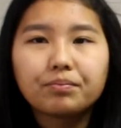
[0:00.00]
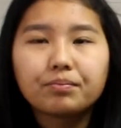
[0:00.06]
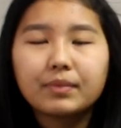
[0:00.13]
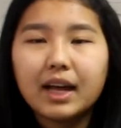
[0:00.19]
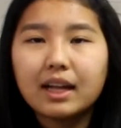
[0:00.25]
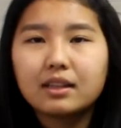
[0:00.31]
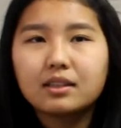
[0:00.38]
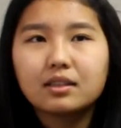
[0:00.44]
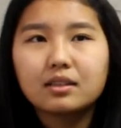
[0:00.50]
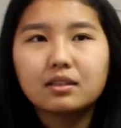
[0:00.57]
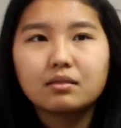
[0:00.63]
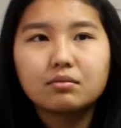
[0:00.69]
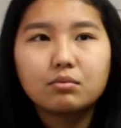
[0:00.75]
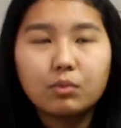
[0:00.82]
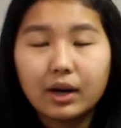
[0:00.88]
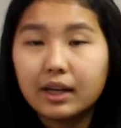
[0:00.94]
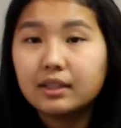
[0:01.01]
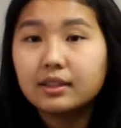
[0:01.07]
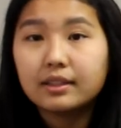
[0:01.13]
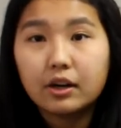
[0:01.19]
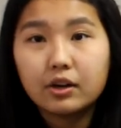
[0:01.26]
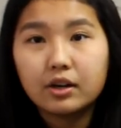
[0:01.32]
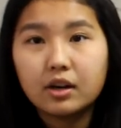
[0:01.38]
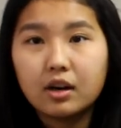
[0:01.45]
That's what I
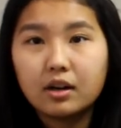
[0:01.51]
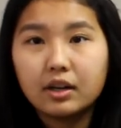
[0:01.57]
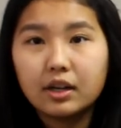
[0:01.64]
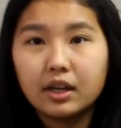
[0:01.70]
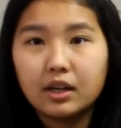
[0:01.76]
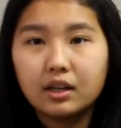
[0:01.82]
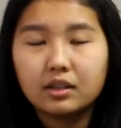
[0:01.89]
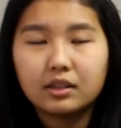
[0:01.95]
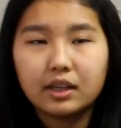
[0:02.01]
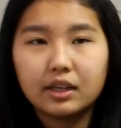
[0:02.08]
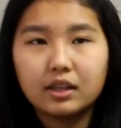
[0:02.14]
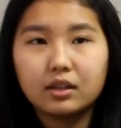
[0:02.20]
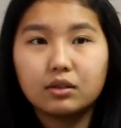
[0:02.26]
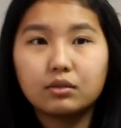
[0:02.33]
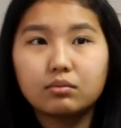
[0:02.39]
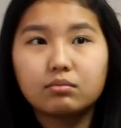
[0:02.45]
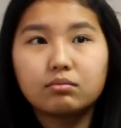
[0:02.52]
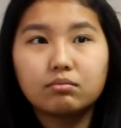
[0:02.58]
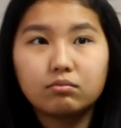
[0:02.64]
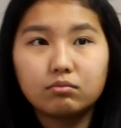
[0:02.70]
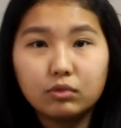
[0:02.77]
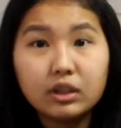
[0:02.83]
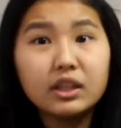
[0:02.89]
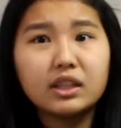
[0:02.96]
started on, and it's like
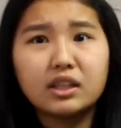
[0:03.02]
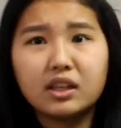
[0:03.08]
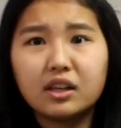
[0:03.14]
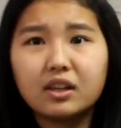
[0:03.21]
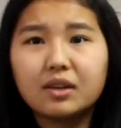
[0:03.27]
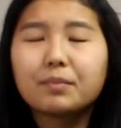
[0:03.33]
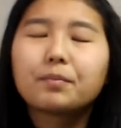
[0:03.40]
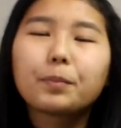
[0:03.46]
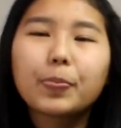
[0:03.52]
really good.